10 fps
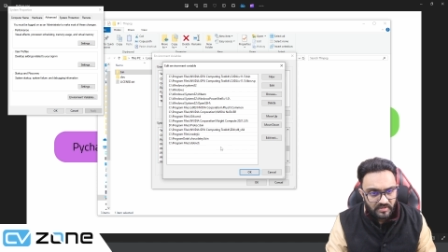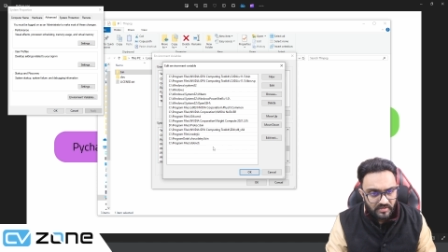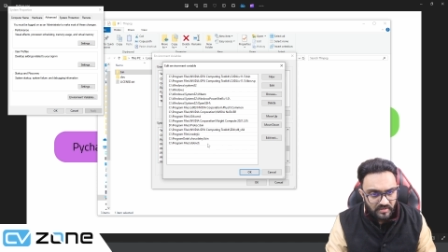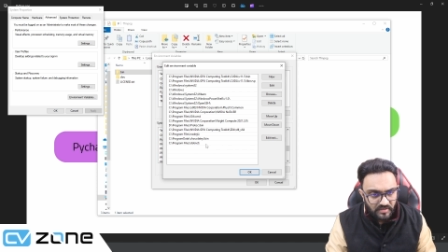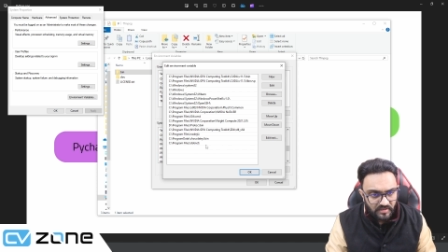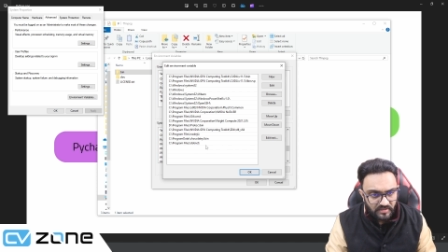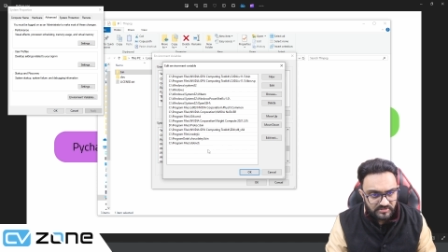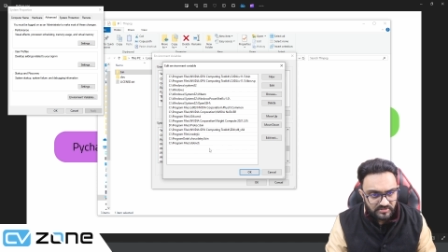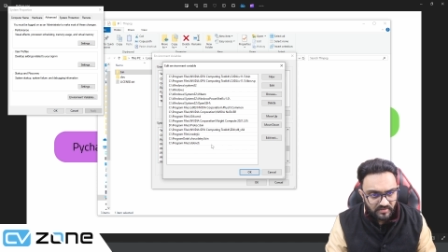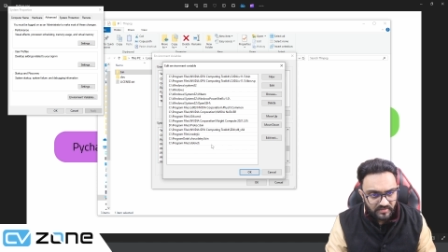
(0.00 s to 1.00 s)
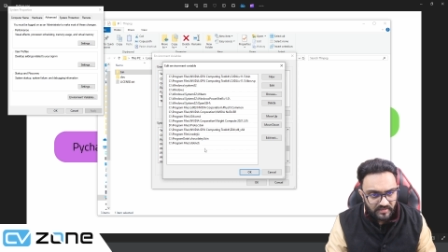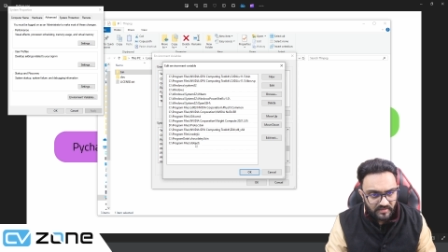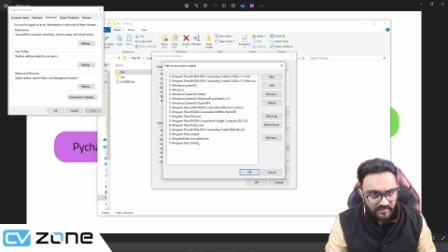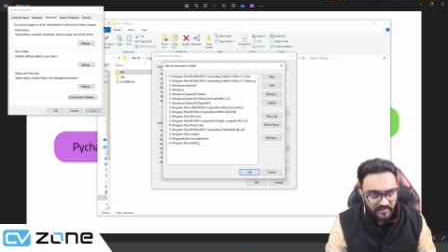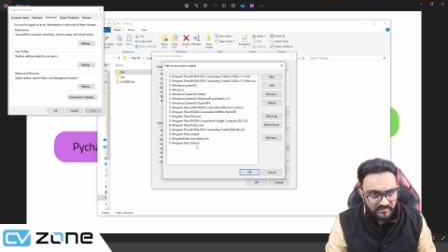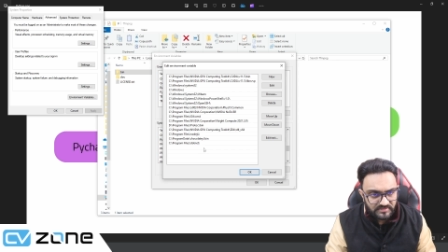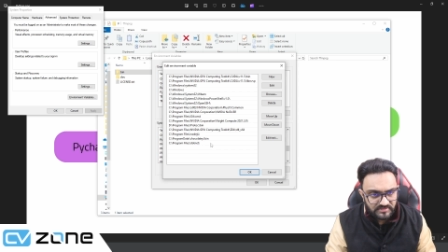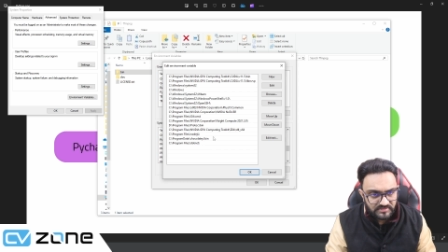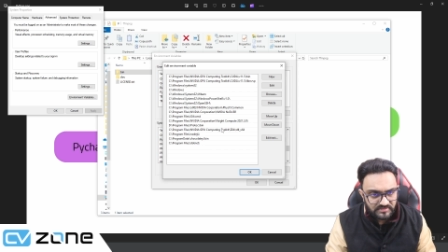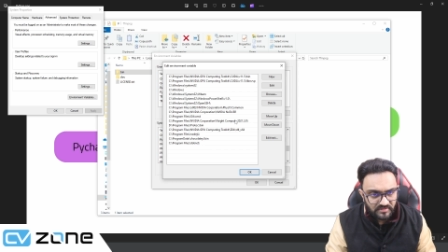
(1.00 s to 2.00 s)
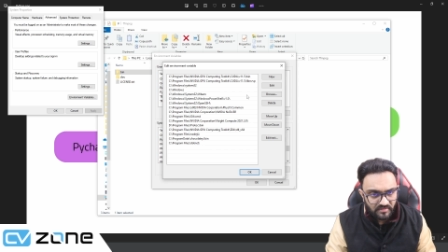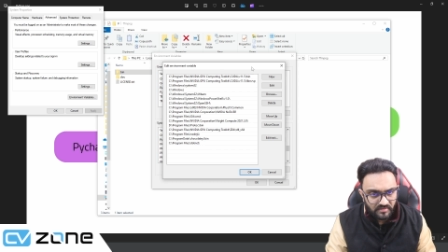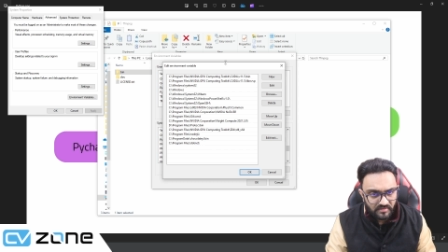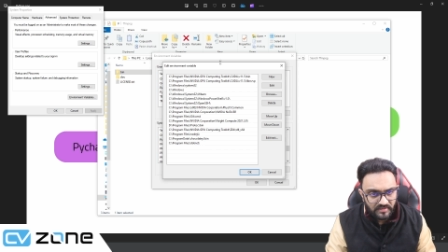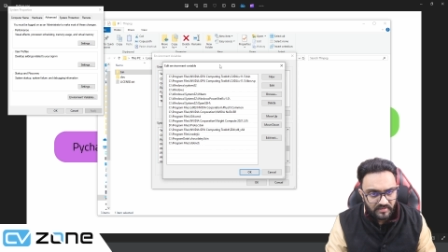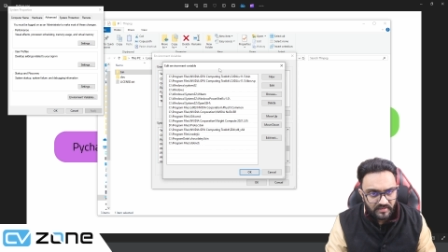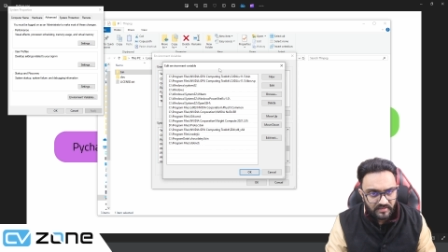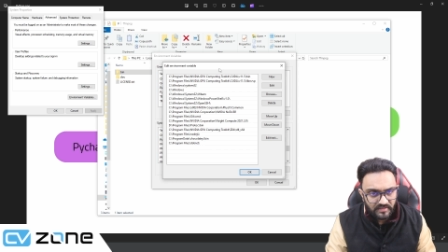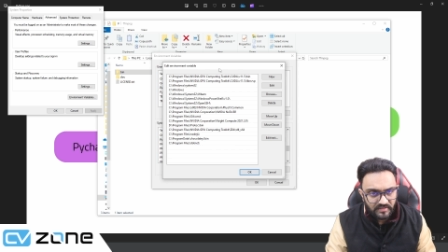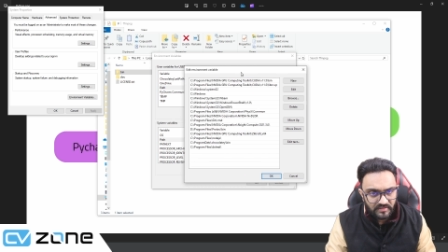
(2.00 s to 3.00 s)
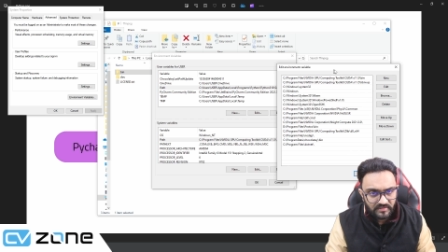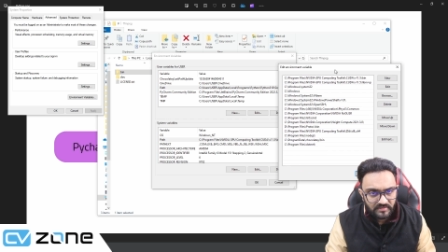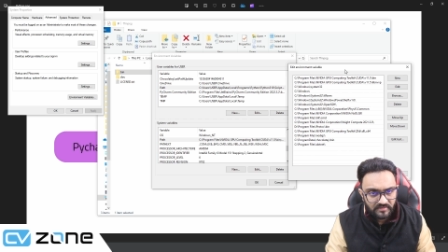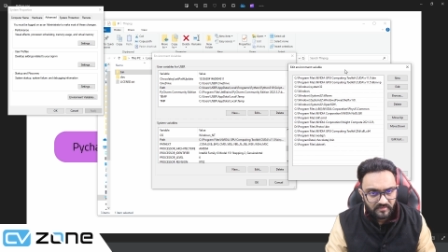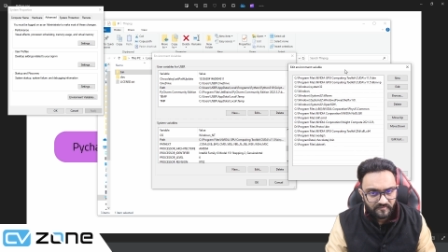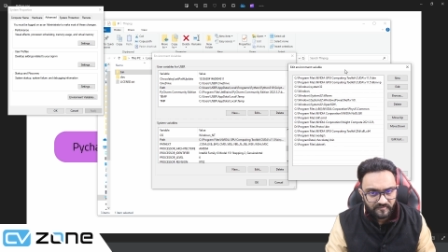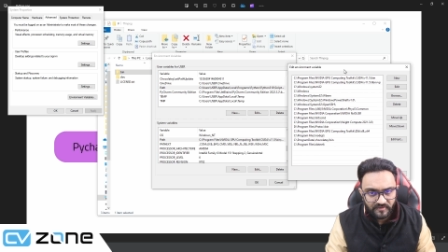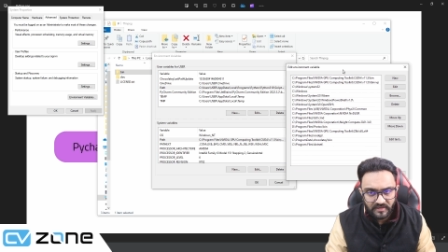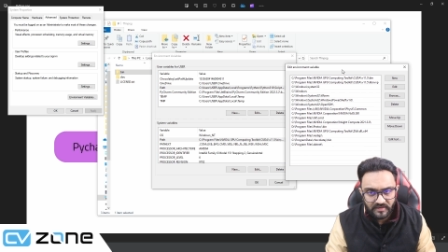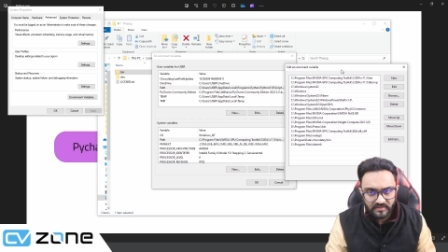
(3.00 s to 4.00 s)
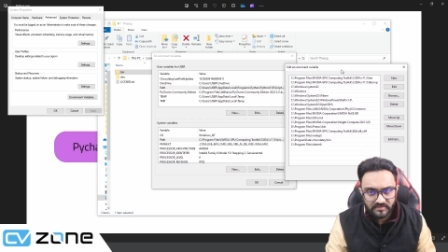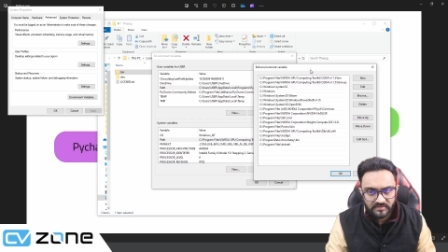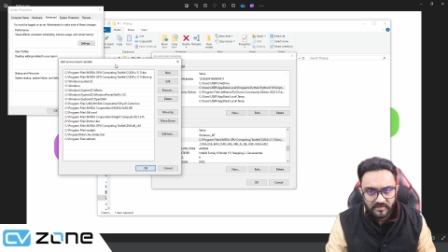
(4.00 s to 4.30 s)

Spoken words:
It's not here yet, or did I forget it?